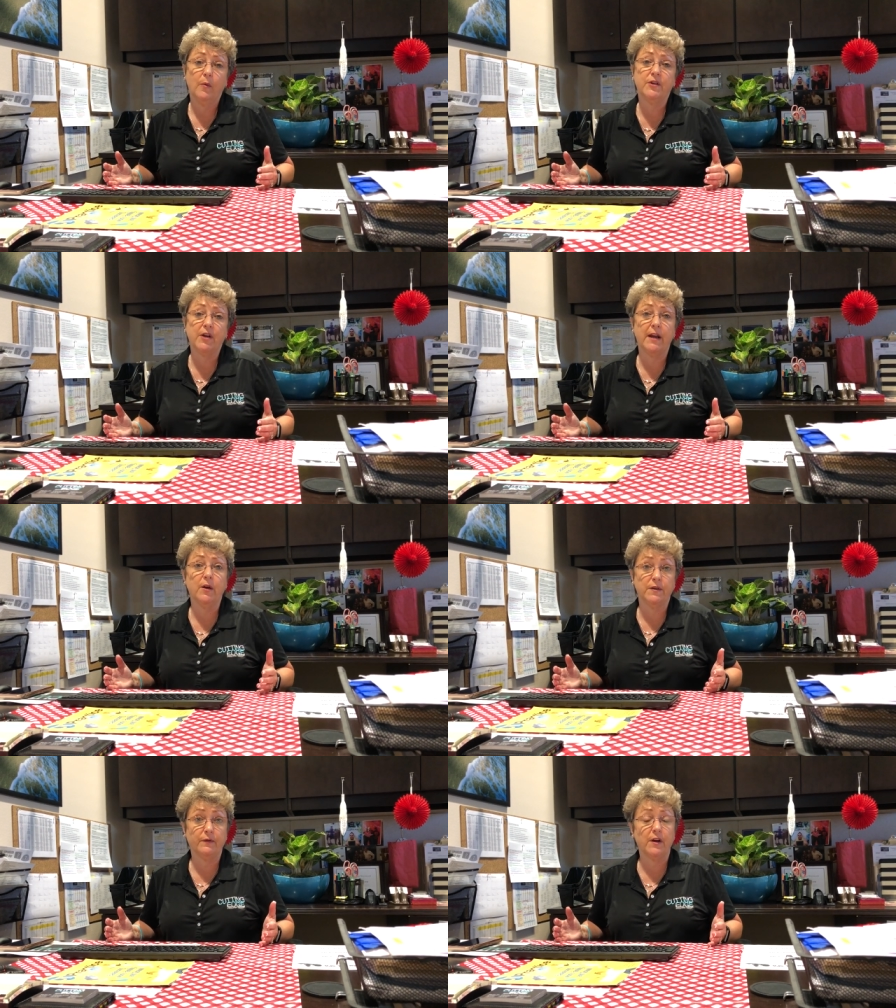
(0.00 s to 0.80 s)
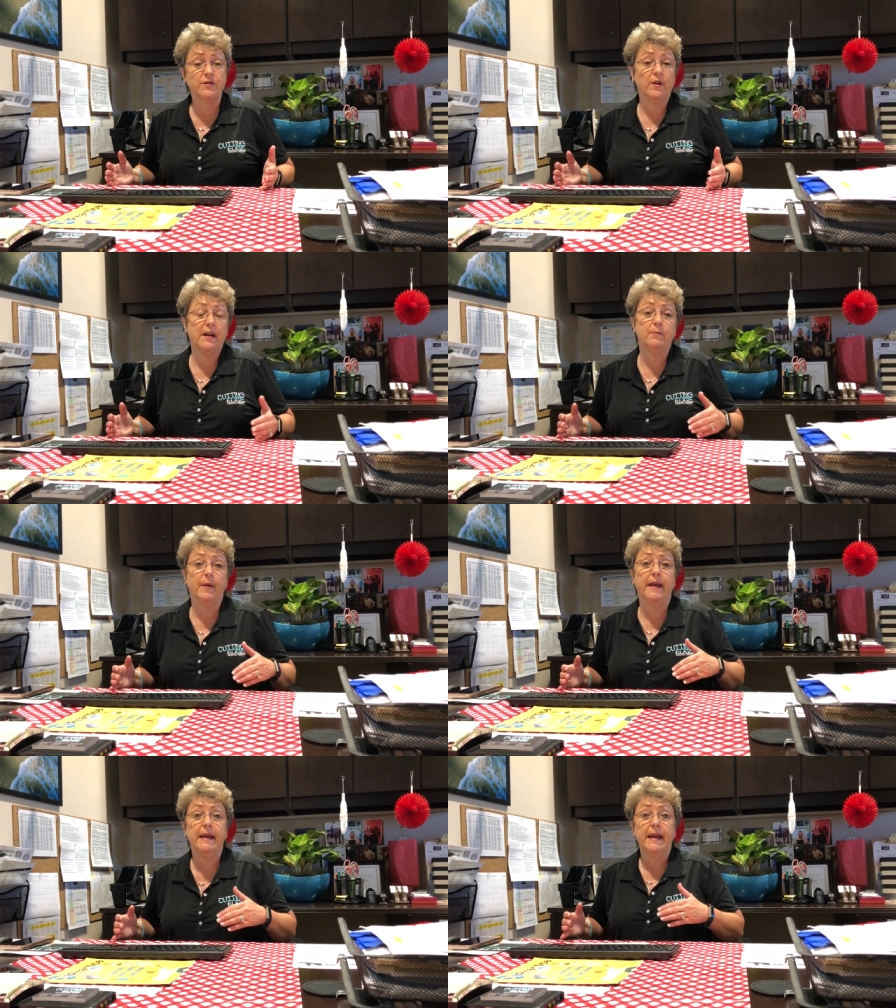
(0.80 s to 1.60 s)
which I know is frustrating,
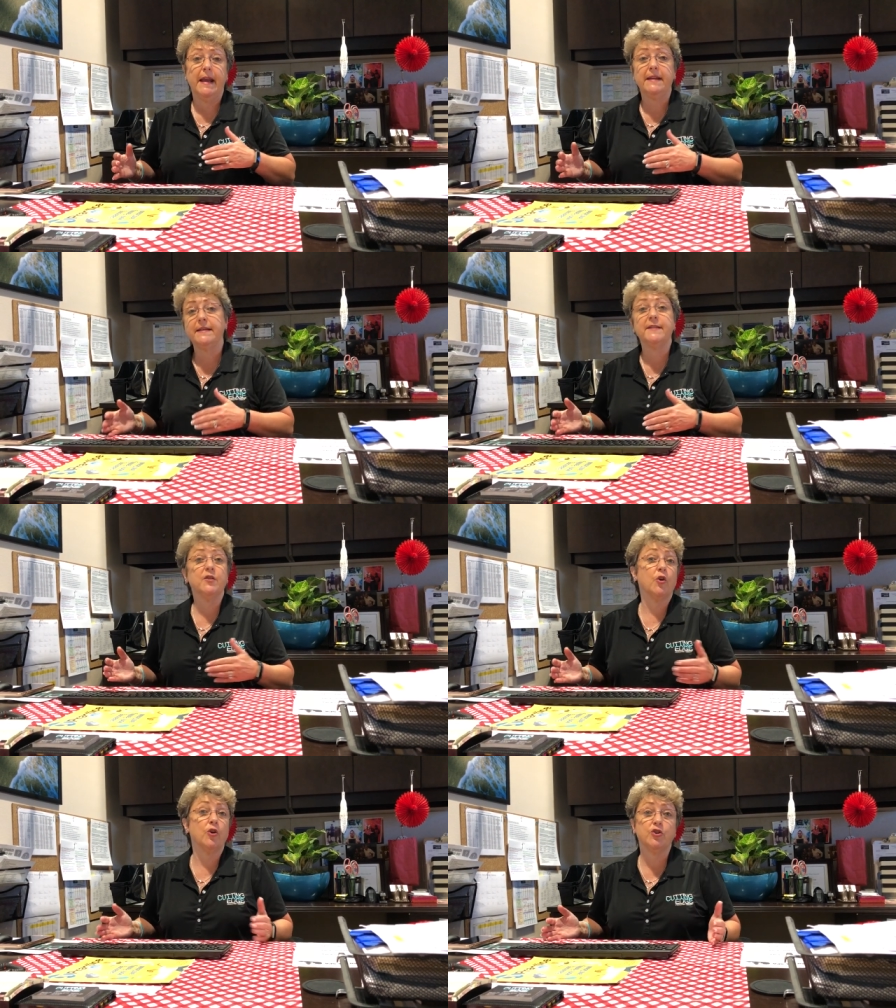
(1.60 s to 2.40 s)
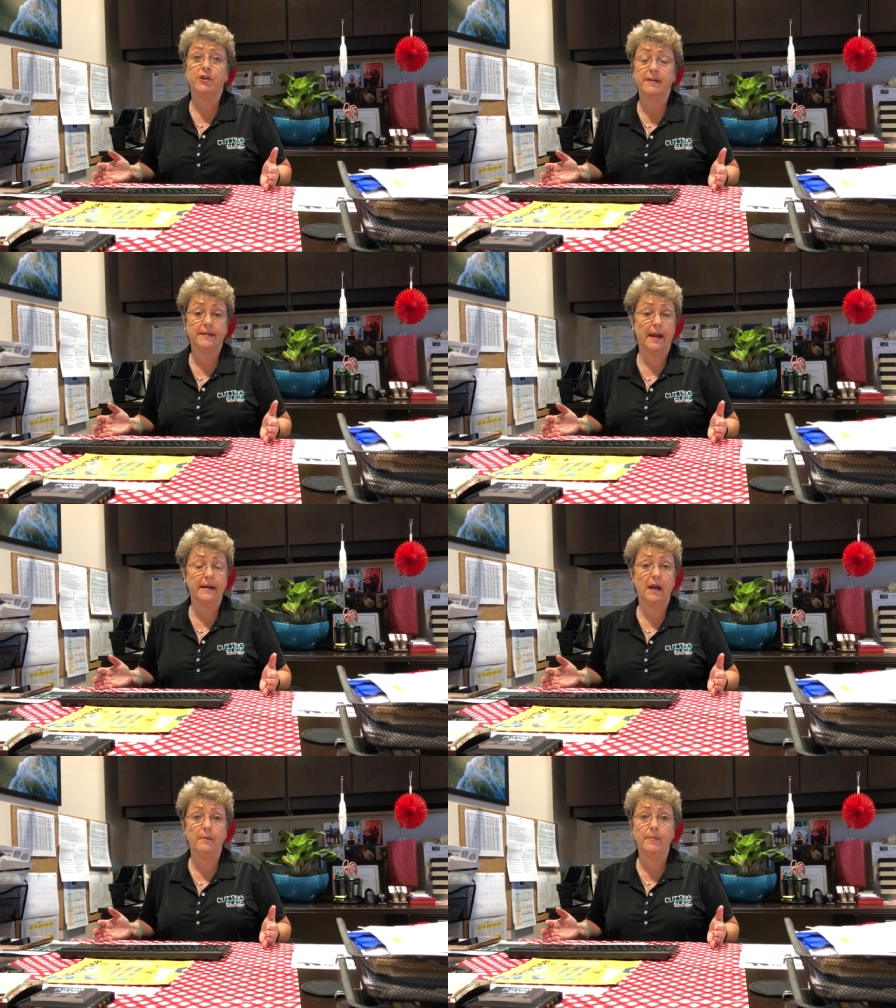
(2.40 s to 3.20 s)
but it doesn't hurt you to
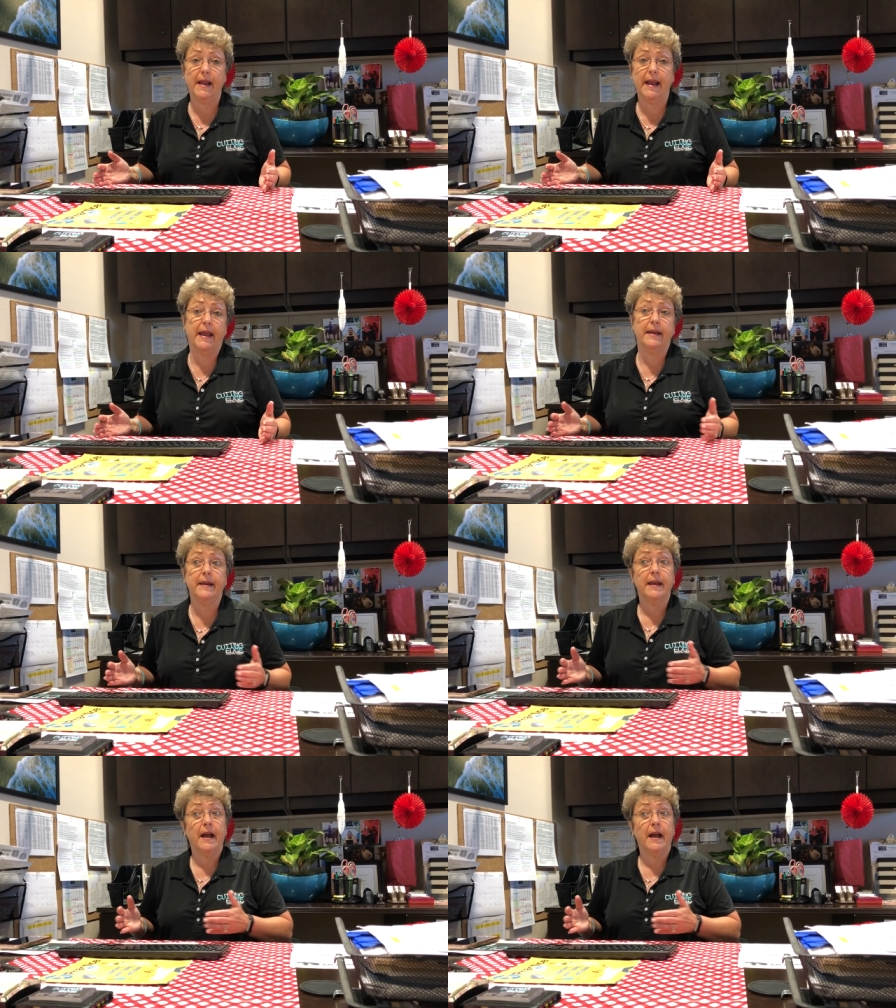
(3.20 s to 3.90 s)
sign up and